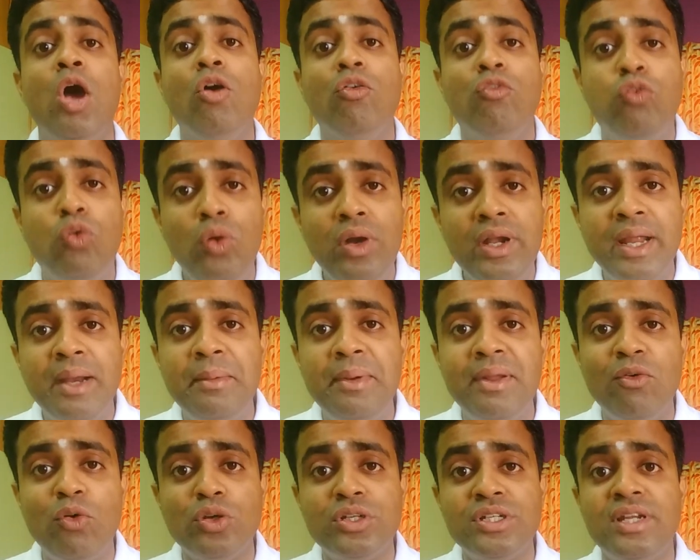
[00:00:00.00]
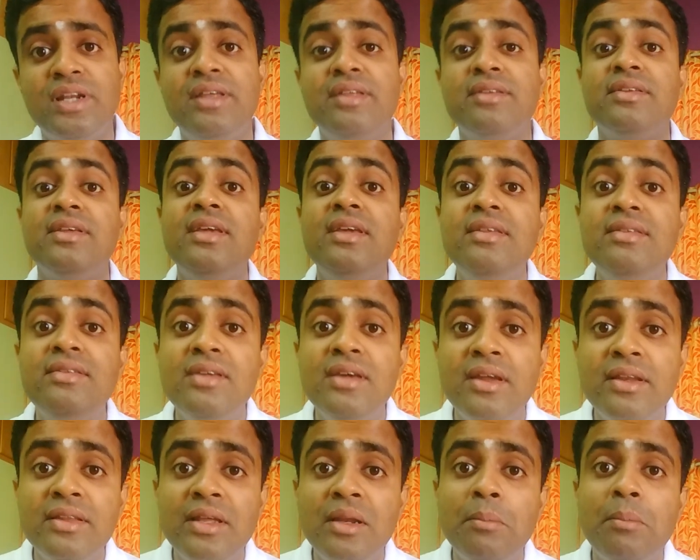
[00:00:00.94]
Full time devotion is
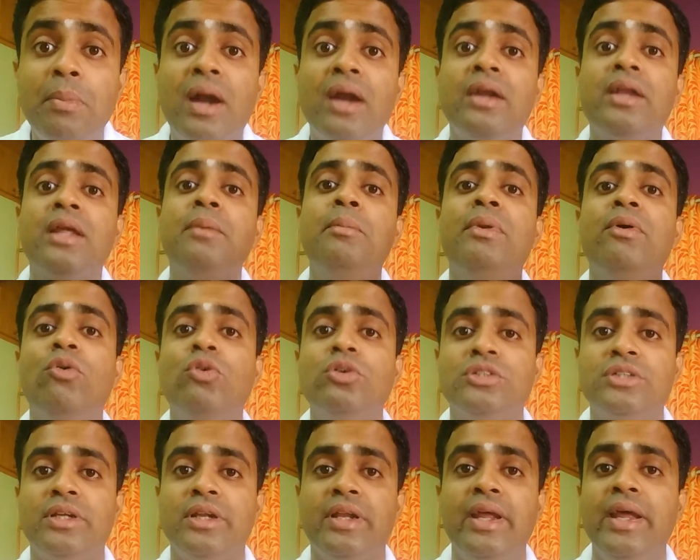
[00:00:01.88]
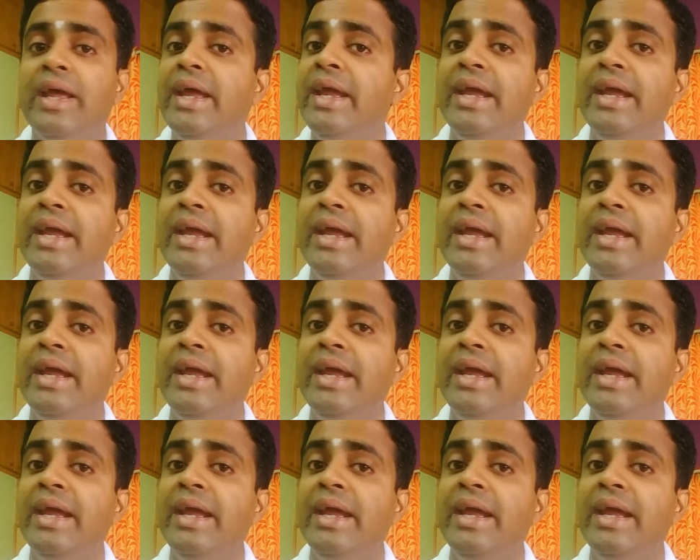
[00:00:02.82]
easier than part time devotion,